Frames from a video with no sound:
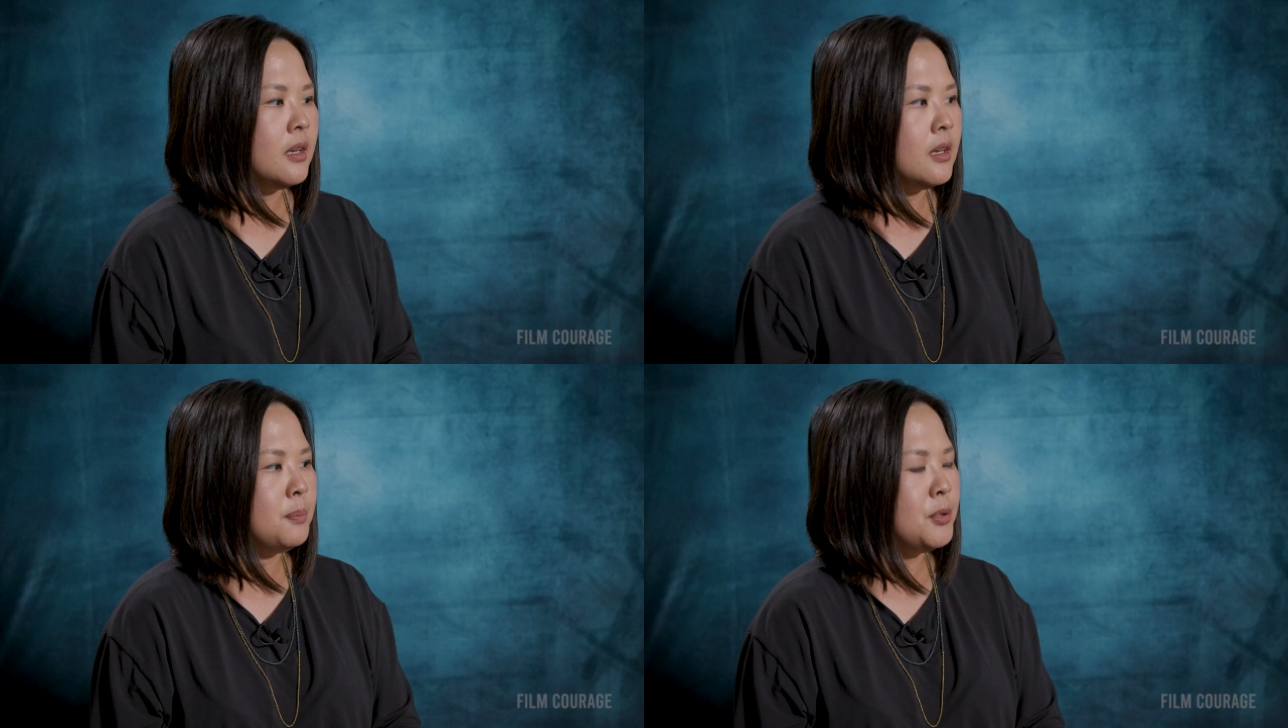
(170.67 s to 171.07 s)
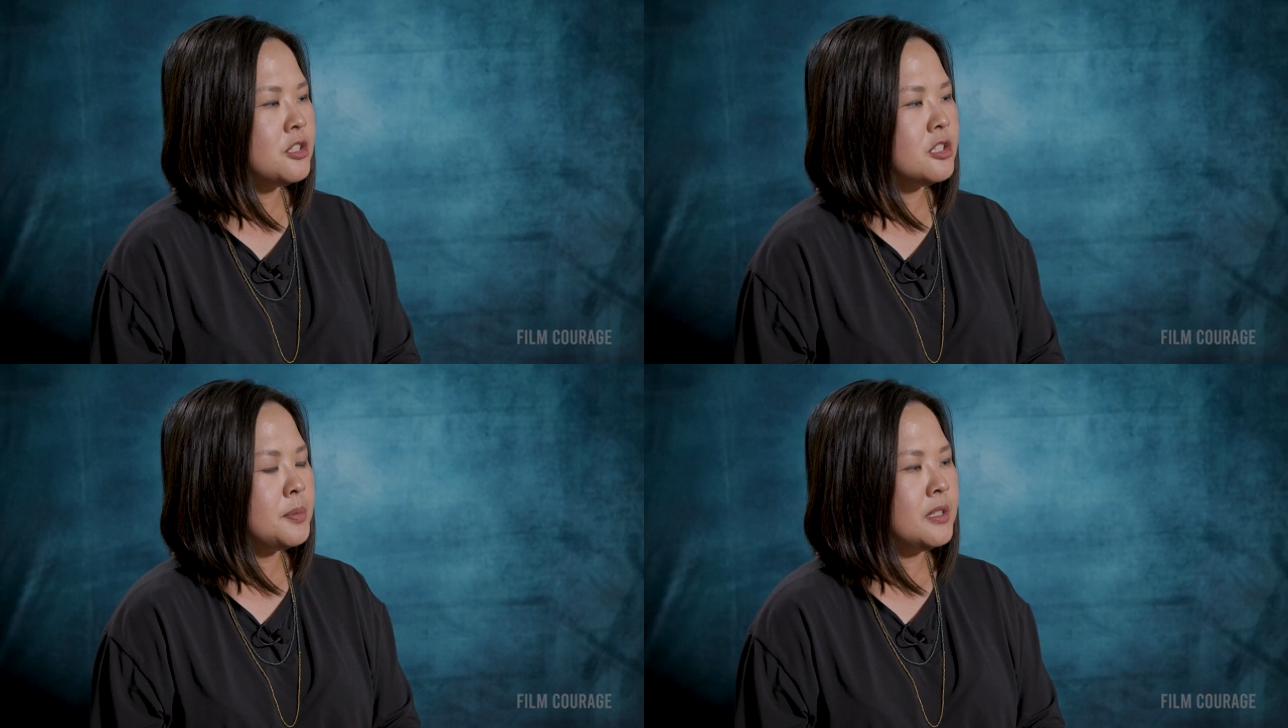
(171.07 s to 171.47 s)
uh,
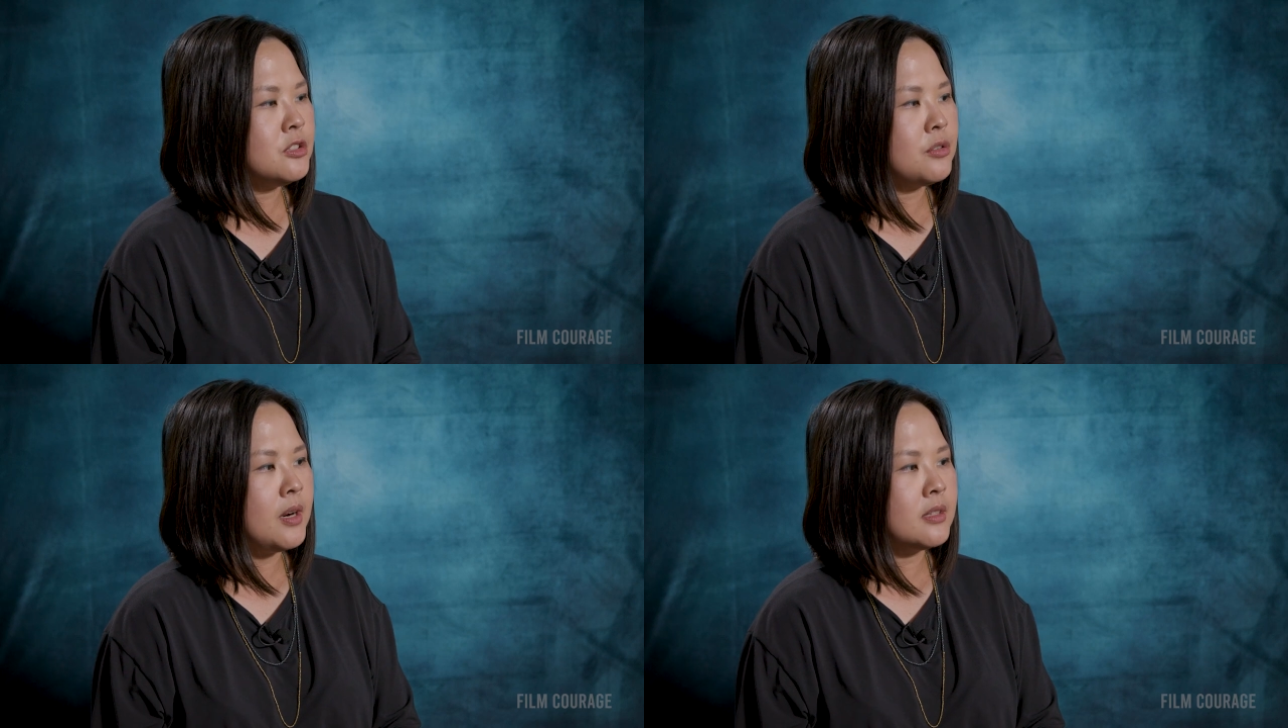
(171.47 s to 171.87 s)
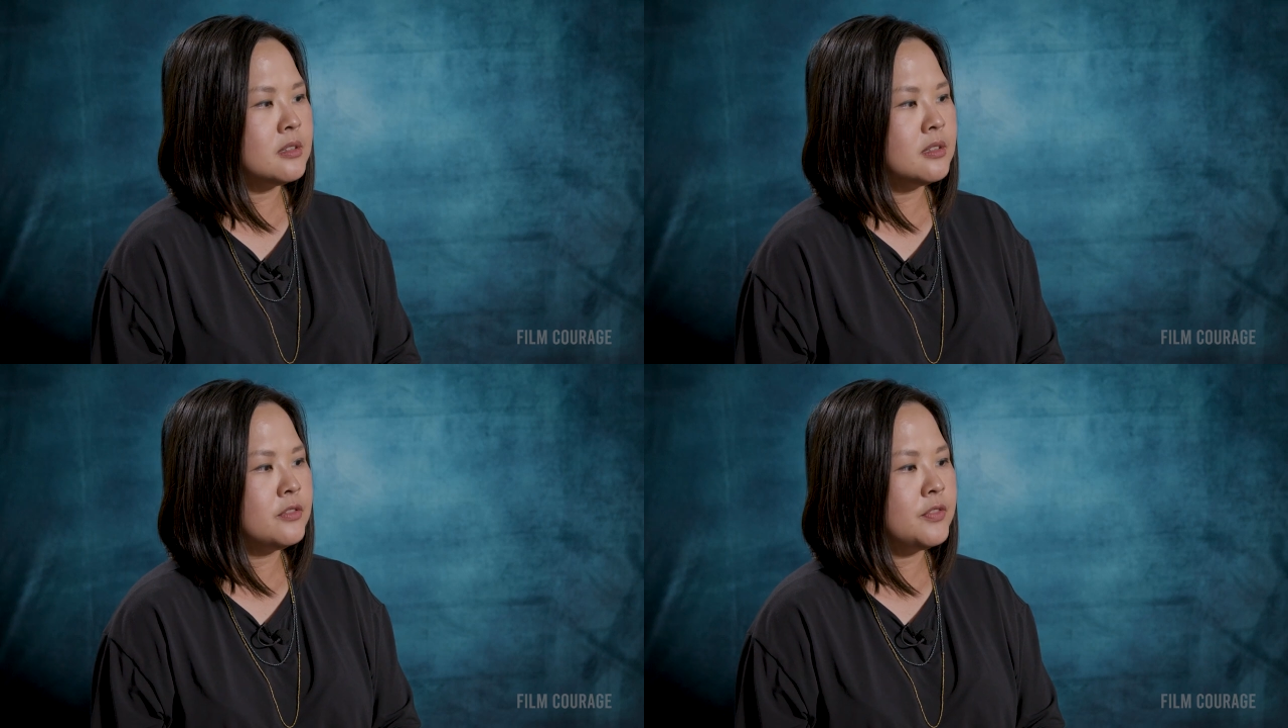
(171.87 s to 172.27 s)
participant
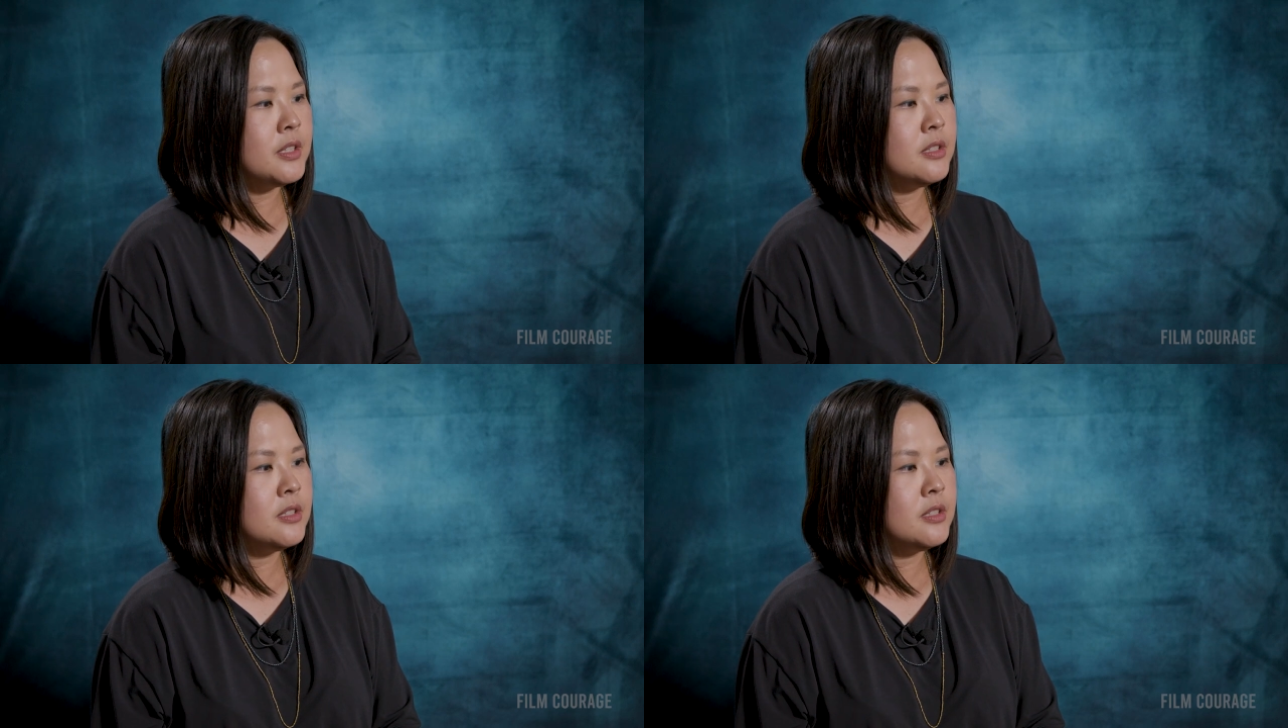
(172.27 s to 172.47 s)
interactive